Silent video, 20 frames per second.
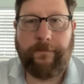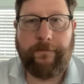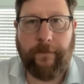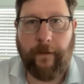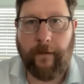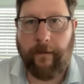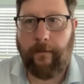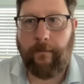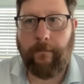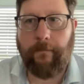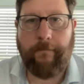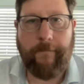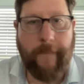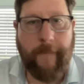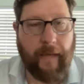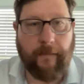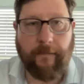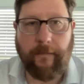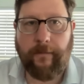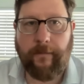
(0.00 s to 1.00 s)
funnel
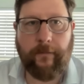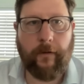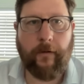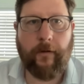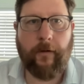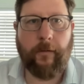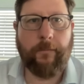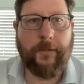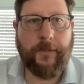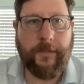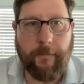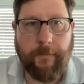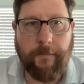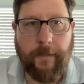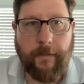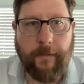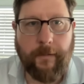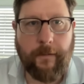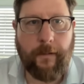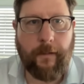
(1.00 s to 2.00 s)
massive arms
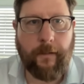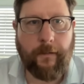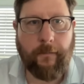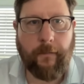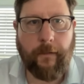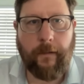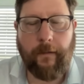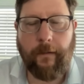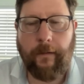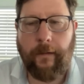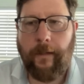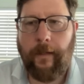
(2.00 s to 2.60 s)
shipments to Israel.